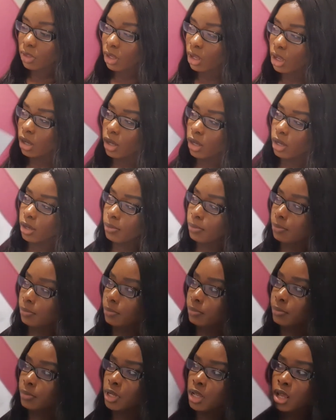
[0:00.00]

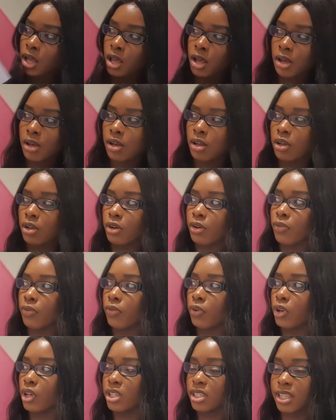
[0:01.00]
For
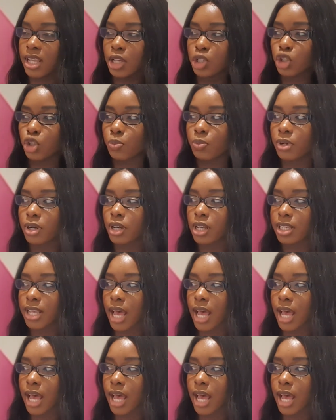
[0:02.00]
your statute books,